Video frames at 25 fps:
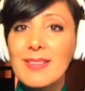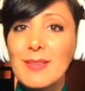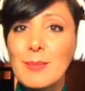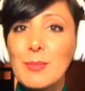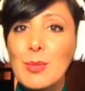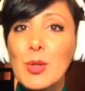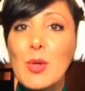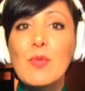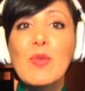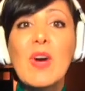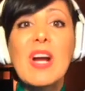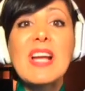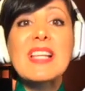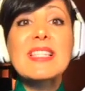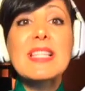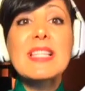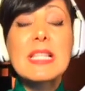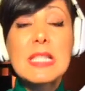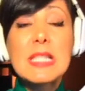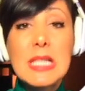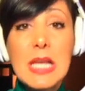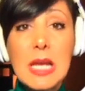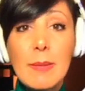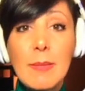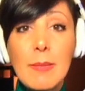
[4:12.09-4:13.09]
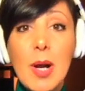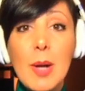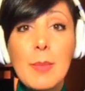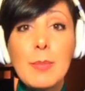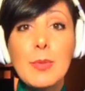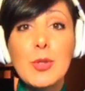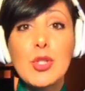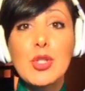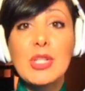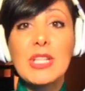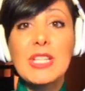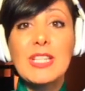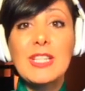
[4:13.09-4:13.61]
provides the same
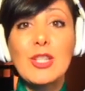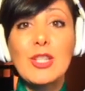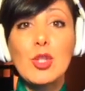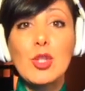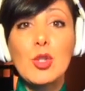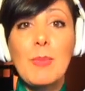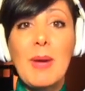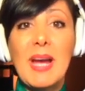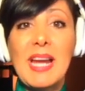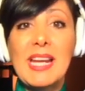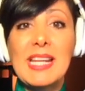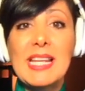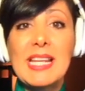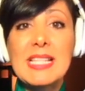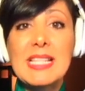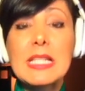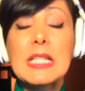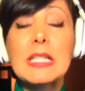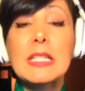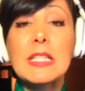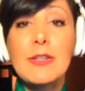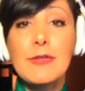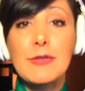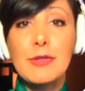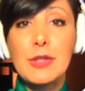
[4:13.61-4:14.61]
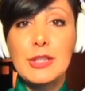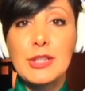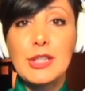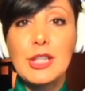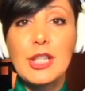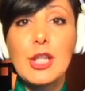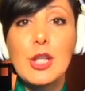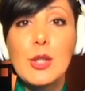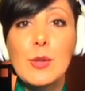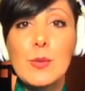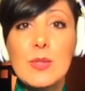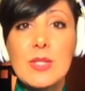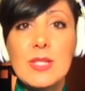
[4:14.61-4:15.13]
opportunity to packets in different
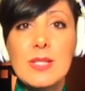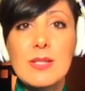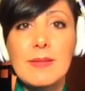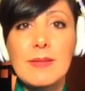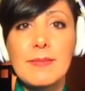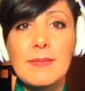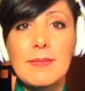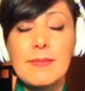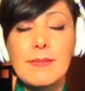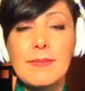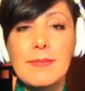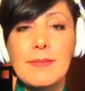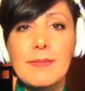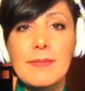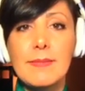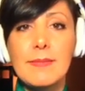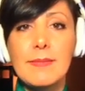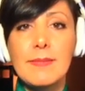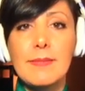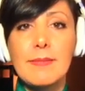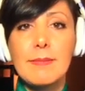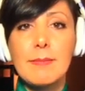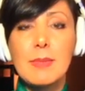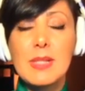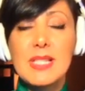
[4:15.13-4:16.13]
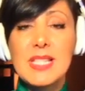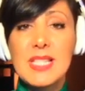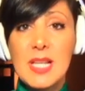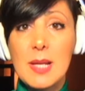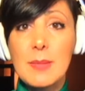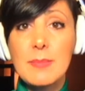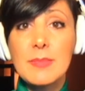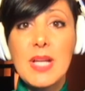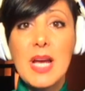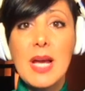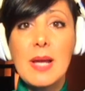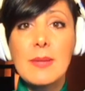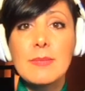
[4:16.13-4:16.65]
queues, but
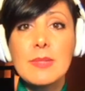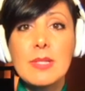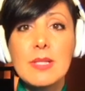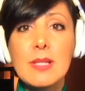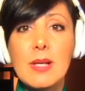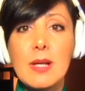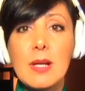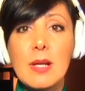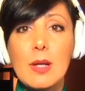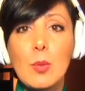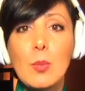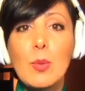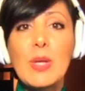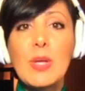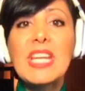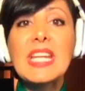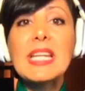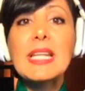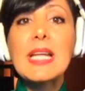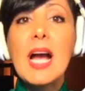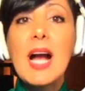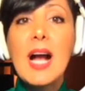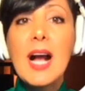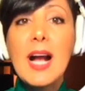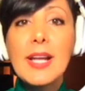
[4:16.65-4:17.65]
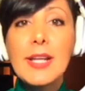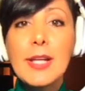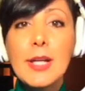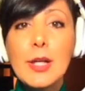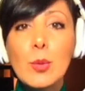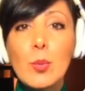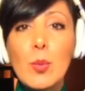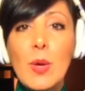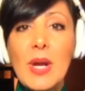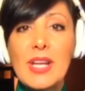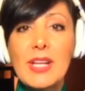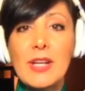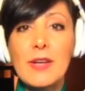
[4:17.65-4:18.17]
sometimes we need higher
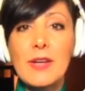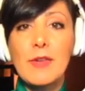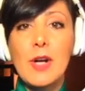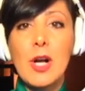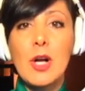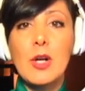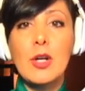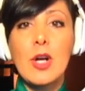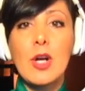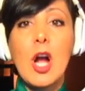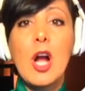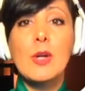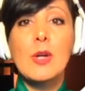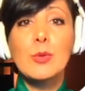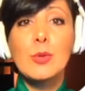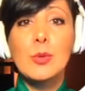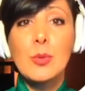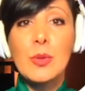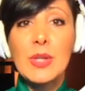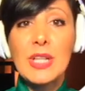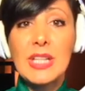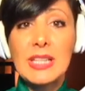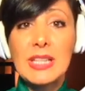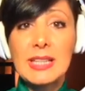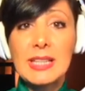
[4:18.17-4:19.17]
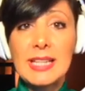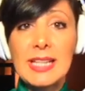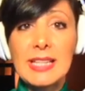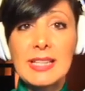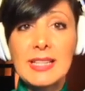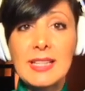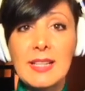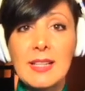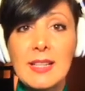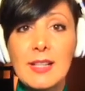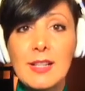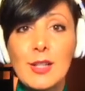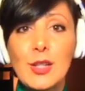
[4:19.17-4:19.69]
weight of our outgoing
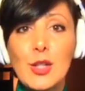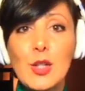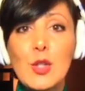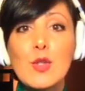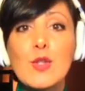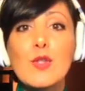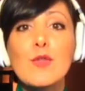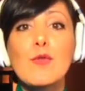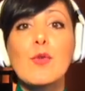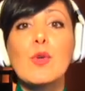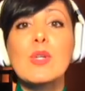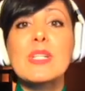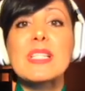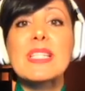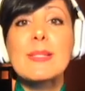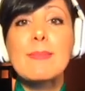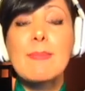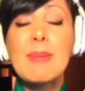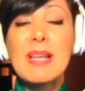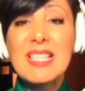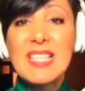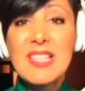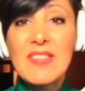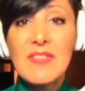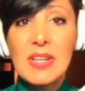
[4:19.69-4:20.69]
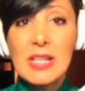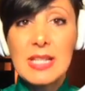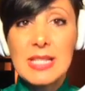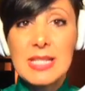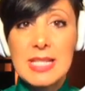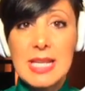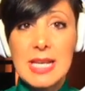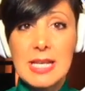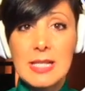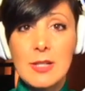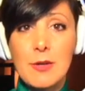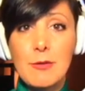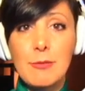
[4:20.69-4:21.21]
link used for a specific
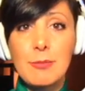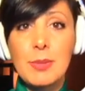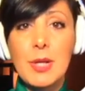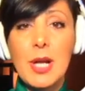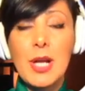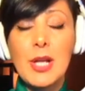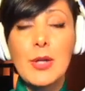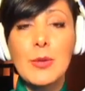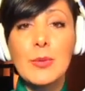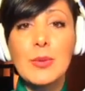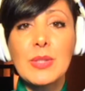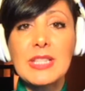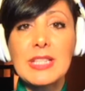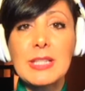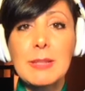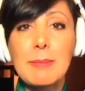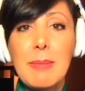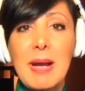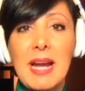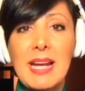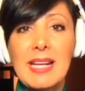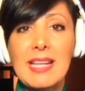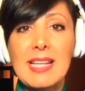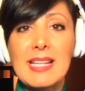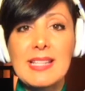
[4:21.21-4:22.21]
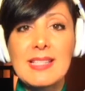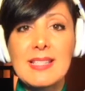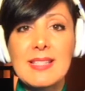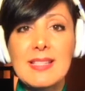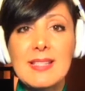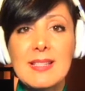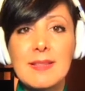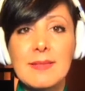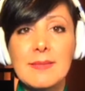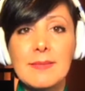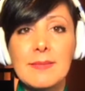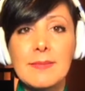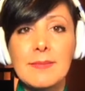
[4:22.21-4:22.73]
set of priority
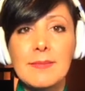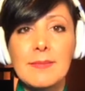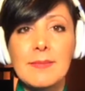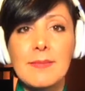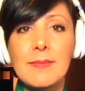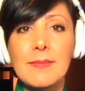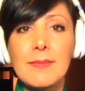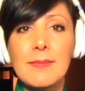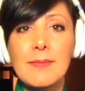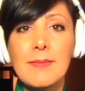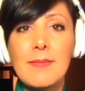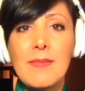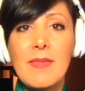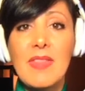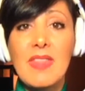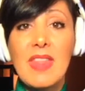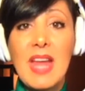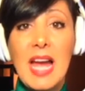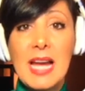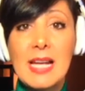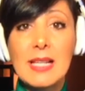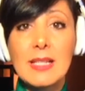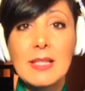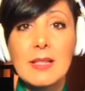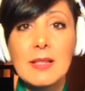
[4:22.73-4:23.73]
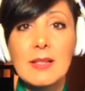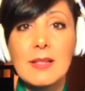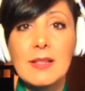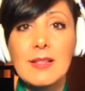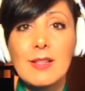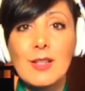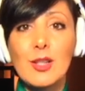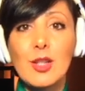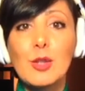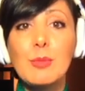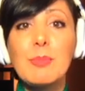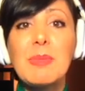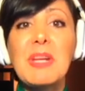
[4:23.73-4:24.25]
packets. That
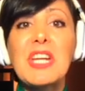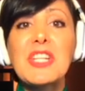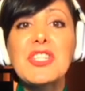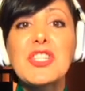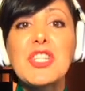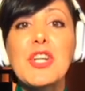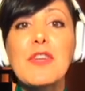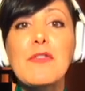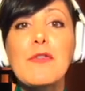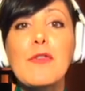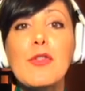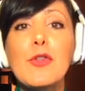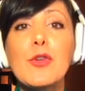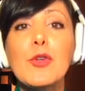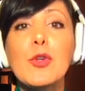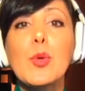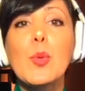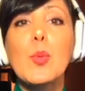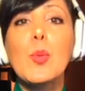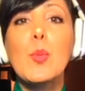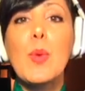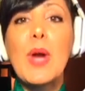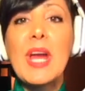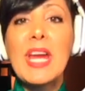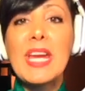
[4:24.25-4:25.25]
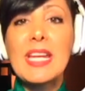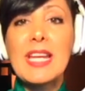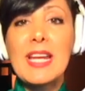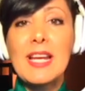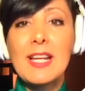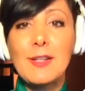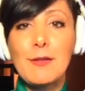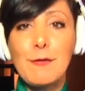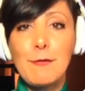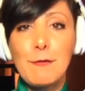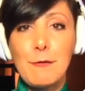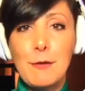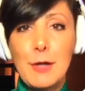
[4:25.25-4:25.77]
could be achieved through
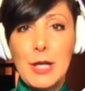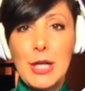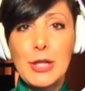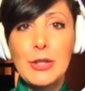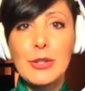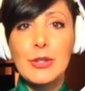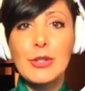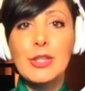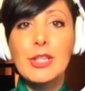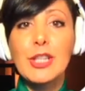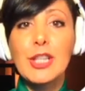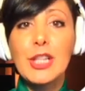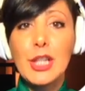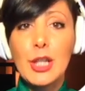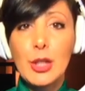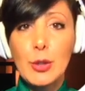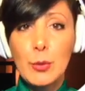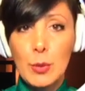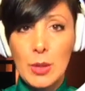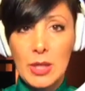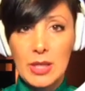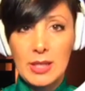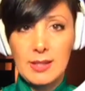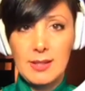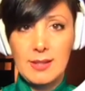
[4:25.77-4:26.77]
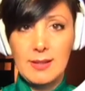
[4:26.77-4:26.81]
weighted fair queuing.